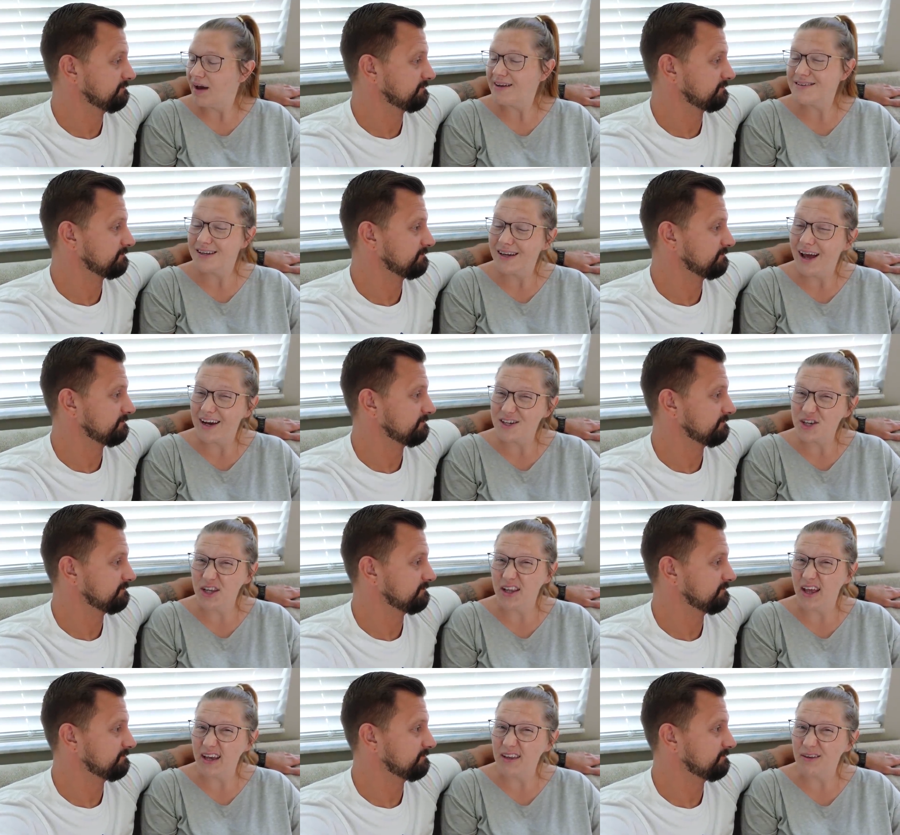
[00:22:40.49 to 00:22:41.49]
Speaker 1: I did actually
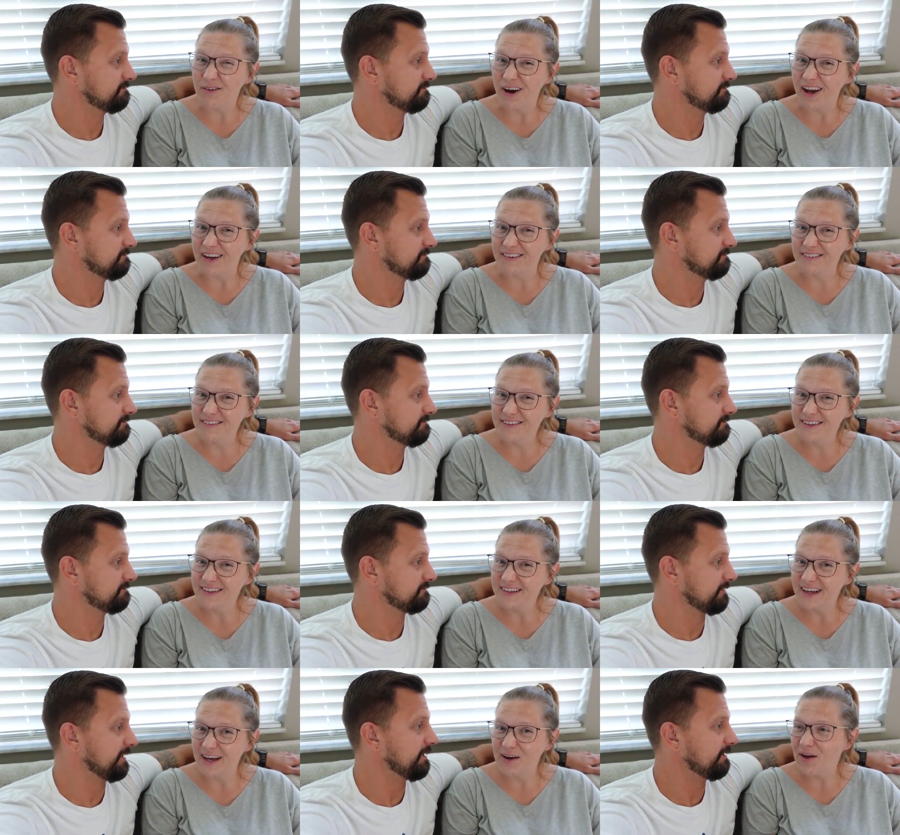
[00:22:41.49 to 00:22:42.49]
like the rain.
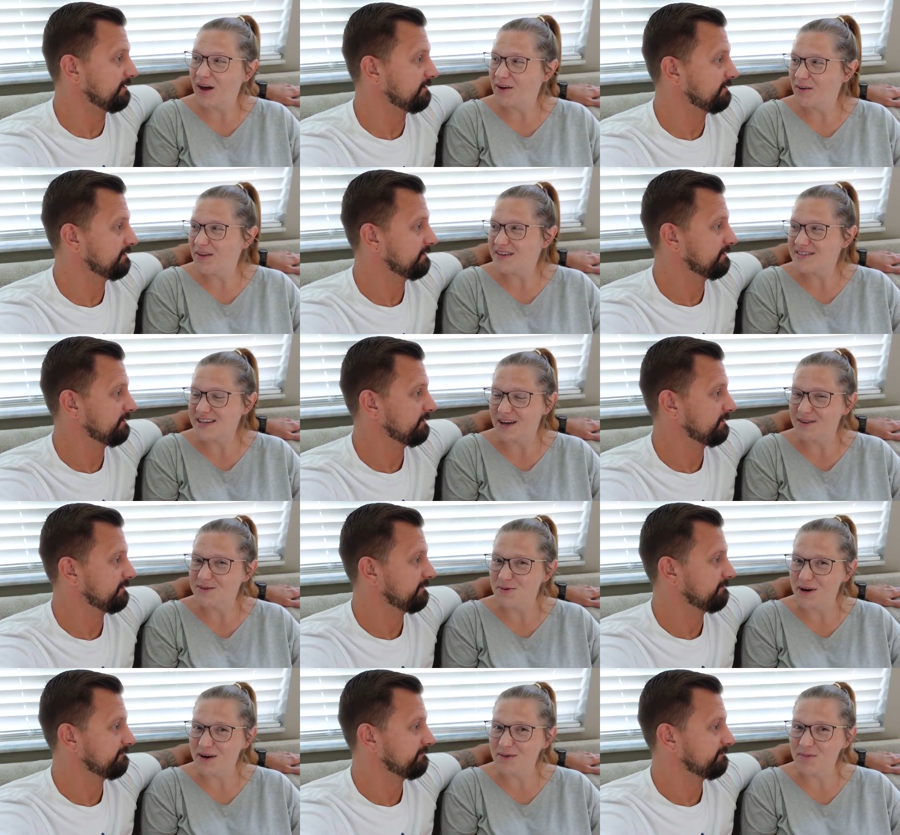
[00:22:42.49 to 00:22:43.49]
Yeah. I know that
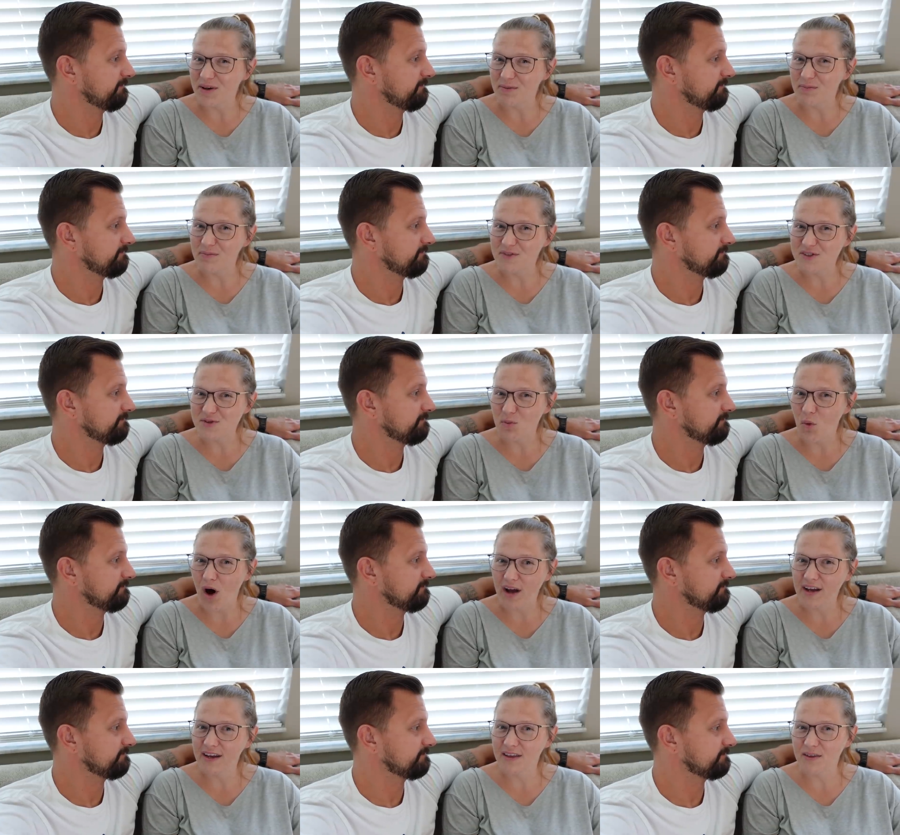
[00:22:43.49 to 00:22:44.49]
sounds weird, but just
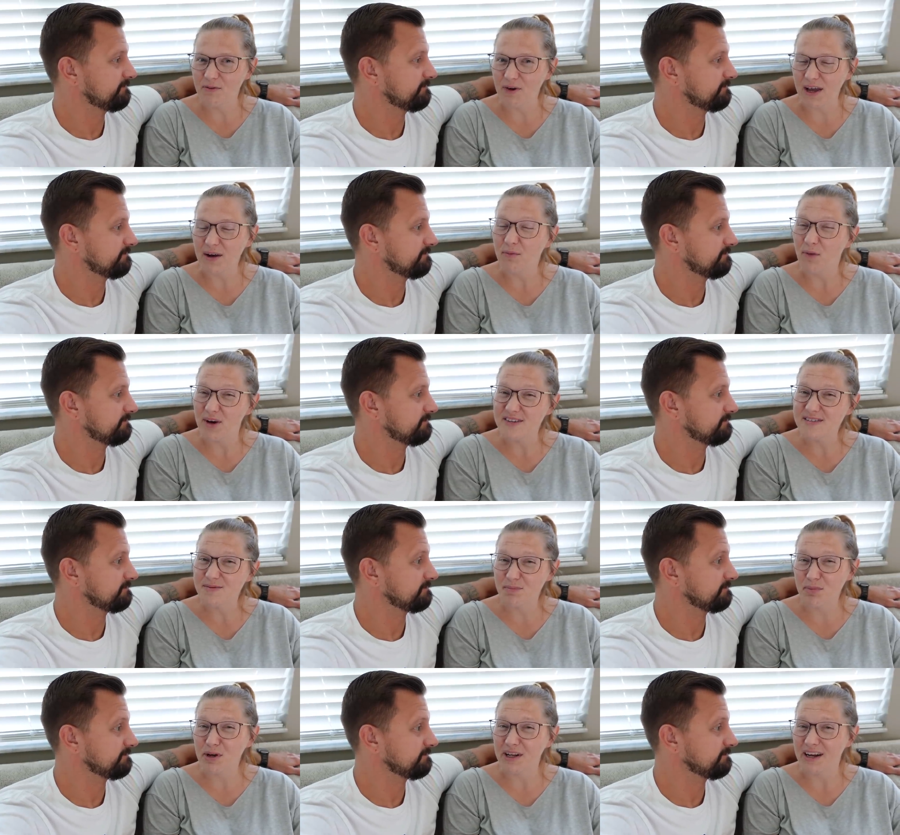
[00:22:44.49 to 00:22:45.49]
walking in the rain was
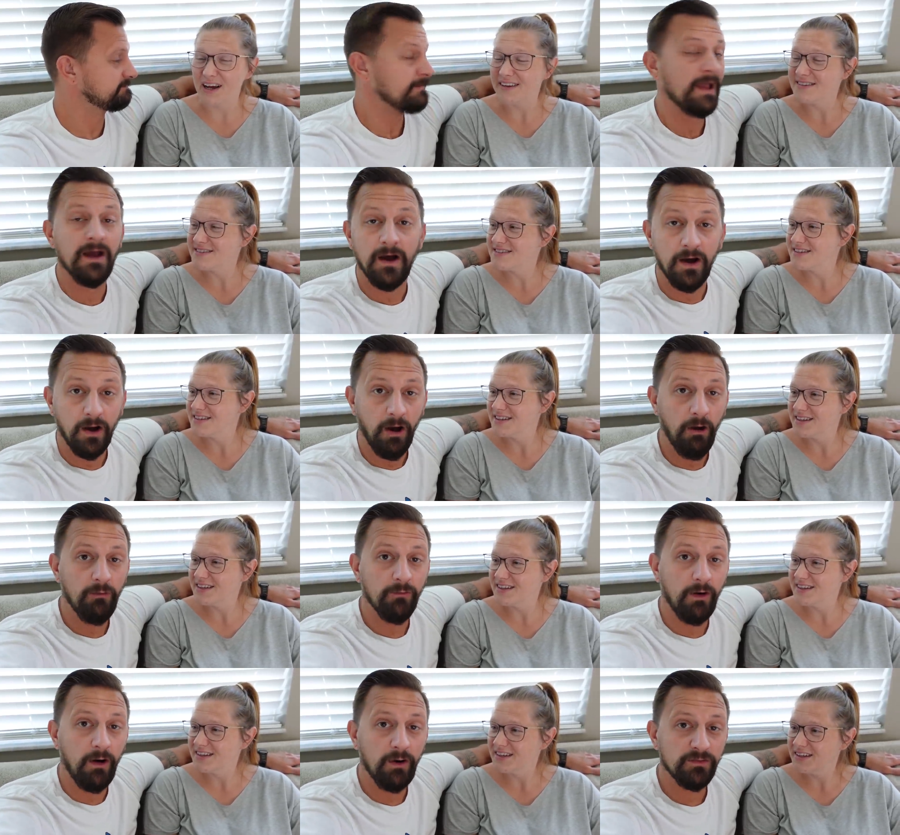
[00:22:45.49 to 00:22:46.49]
pretty nice.
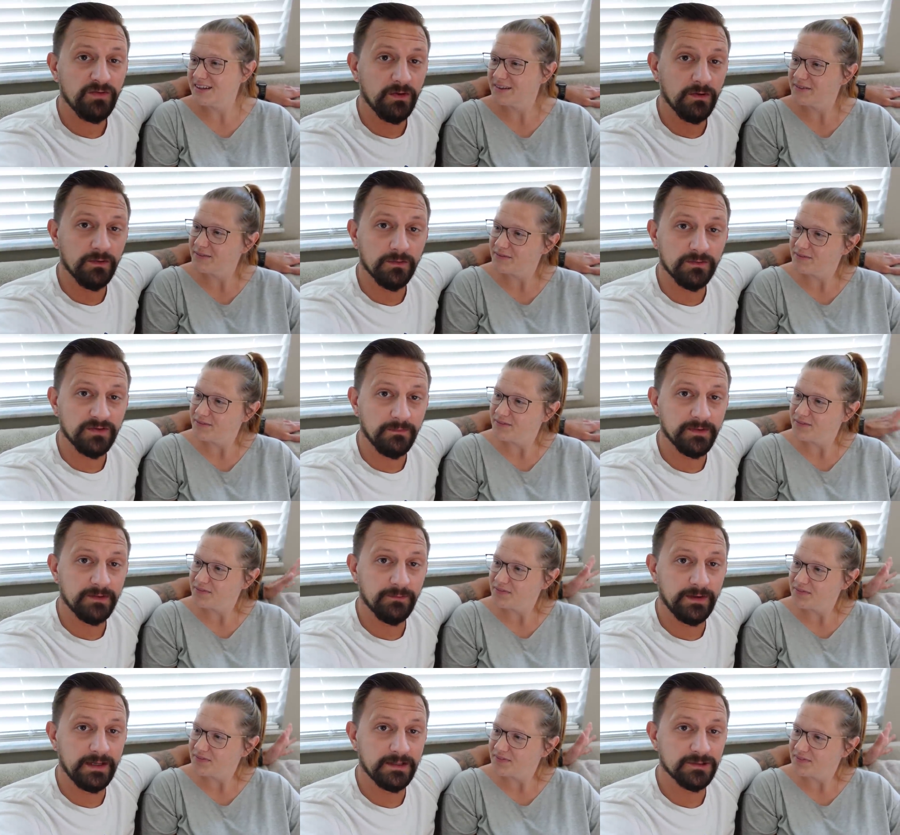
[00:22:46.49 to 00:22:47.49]
Speaker 2: Oh, also,
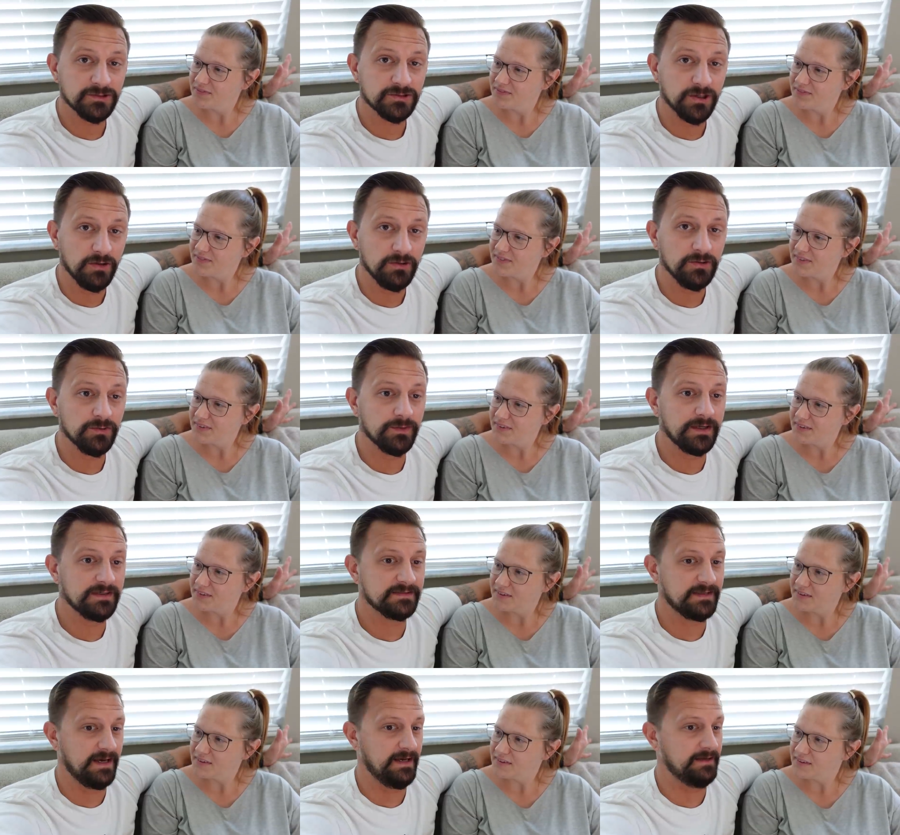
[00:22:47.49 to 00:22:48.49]
something we didn't show you
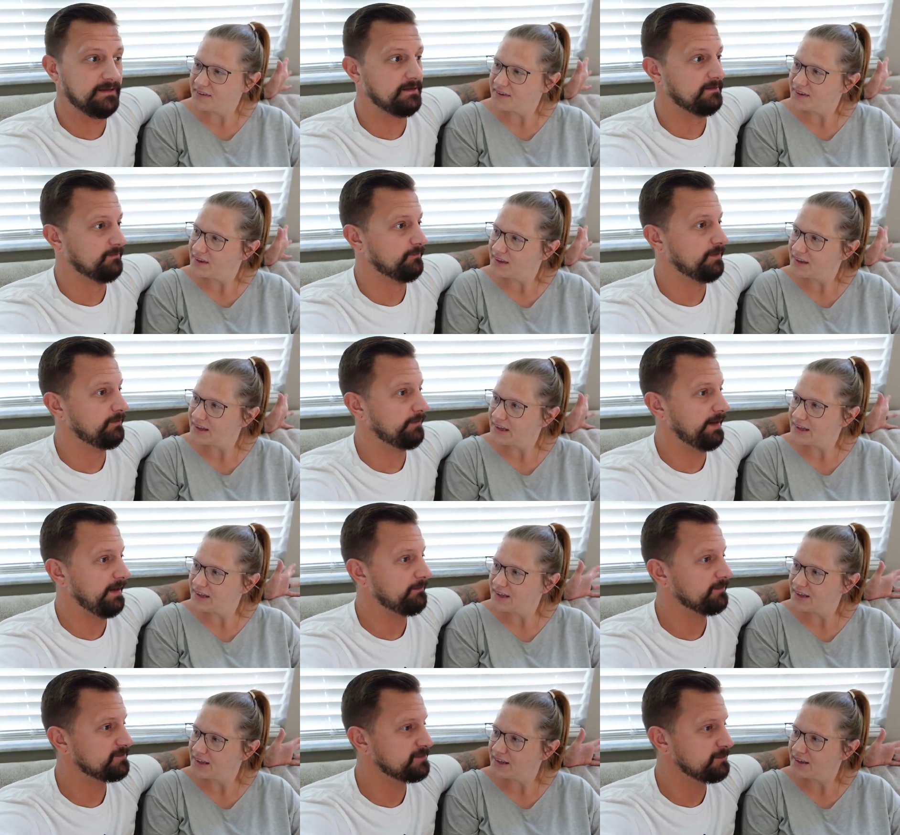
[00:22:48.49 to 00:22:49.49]
is that we were
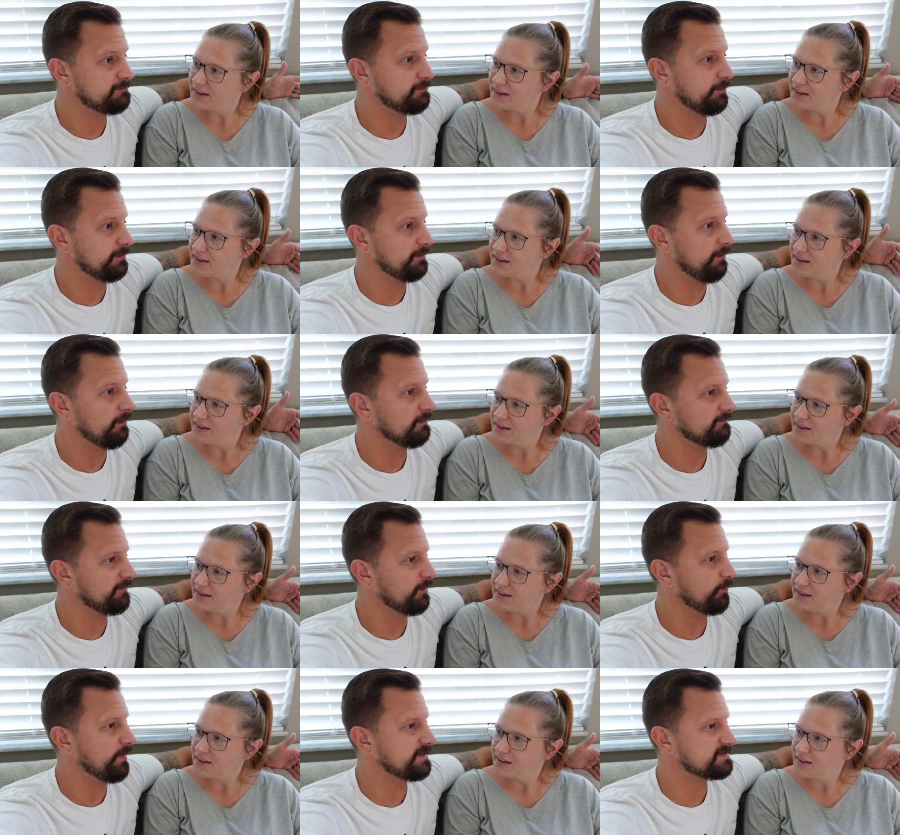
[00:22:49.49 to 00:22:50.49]
able to put all of
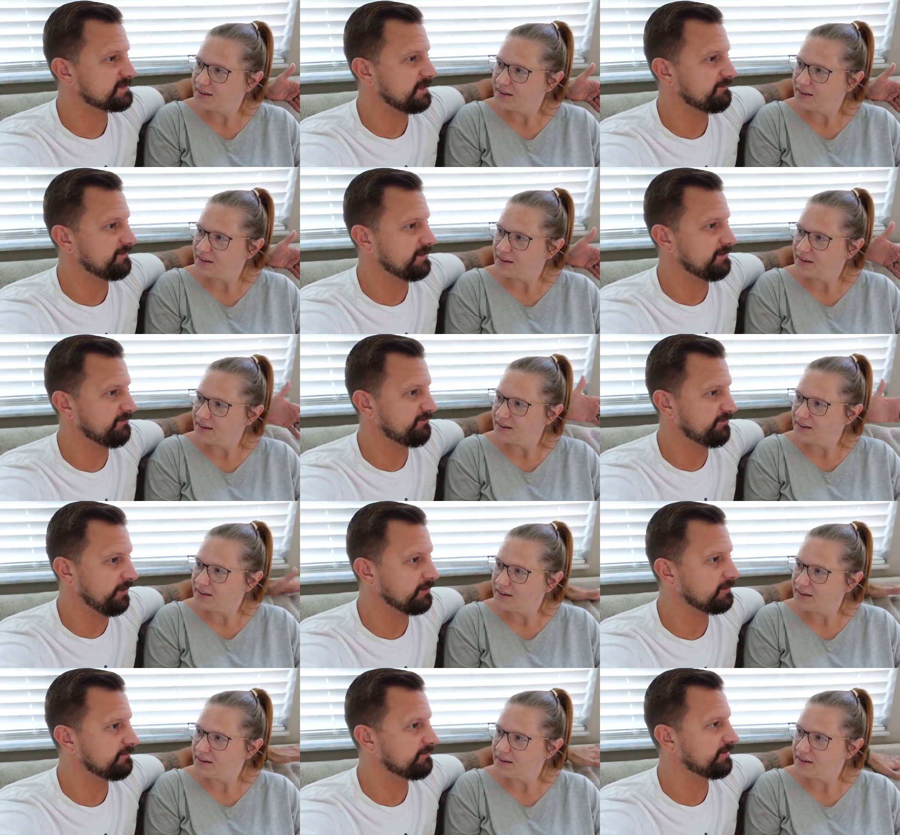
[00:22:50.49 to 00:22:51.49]
our wet stuff in the
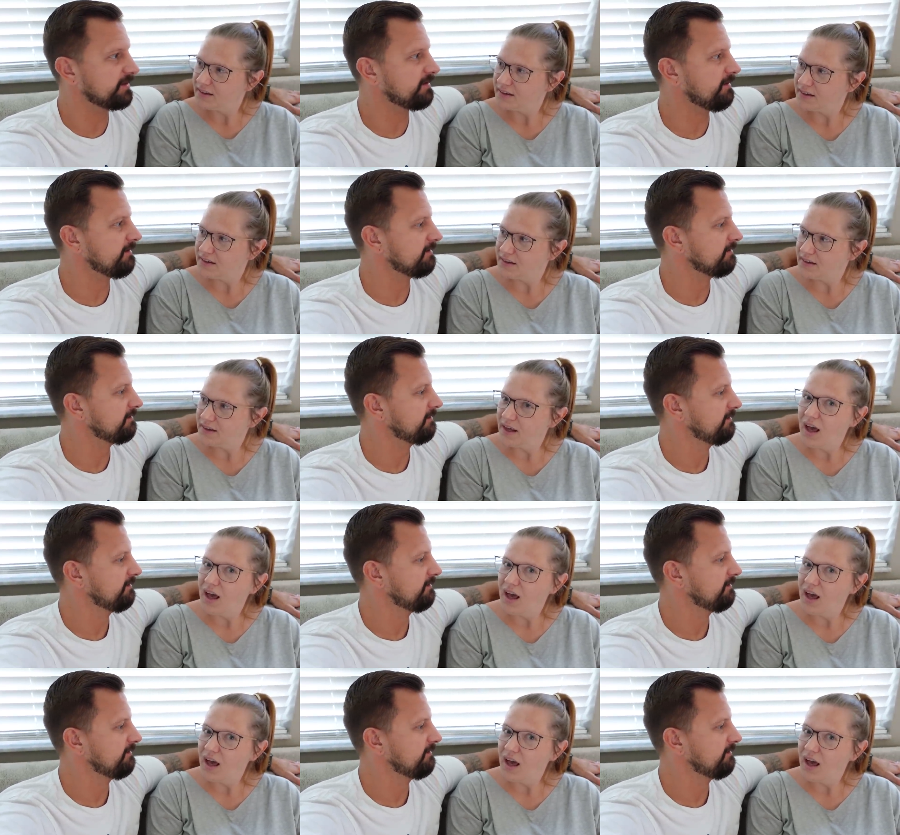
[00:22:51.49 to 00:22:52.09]
front of the car.